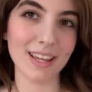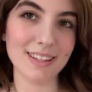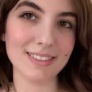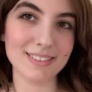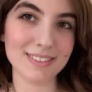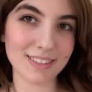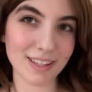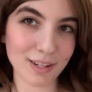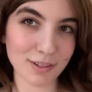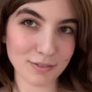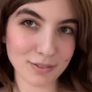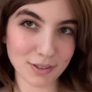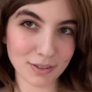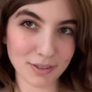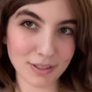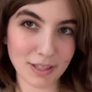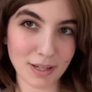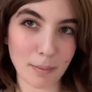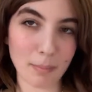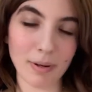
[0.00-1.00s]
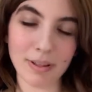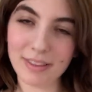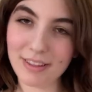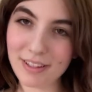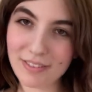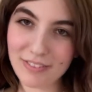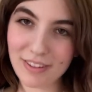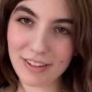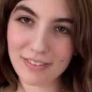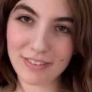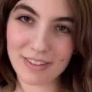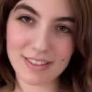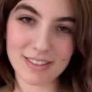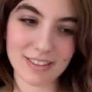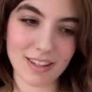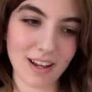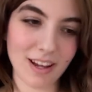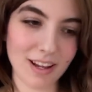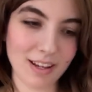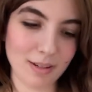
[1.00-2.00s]
Instead of doing monthly favorites,
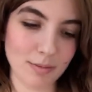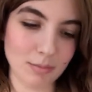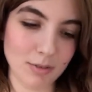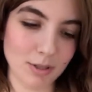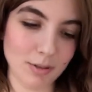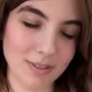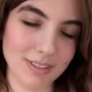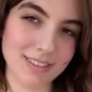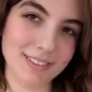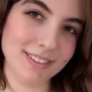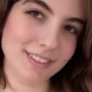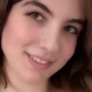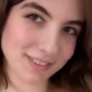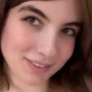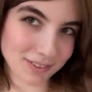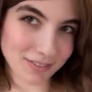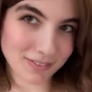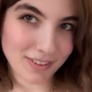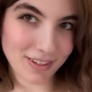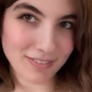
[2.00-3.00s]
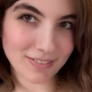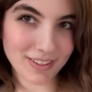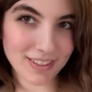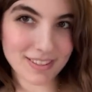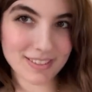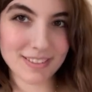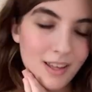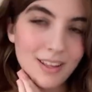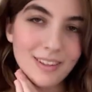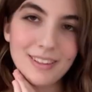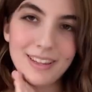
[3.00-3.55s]
I'm doing seasonal favorites.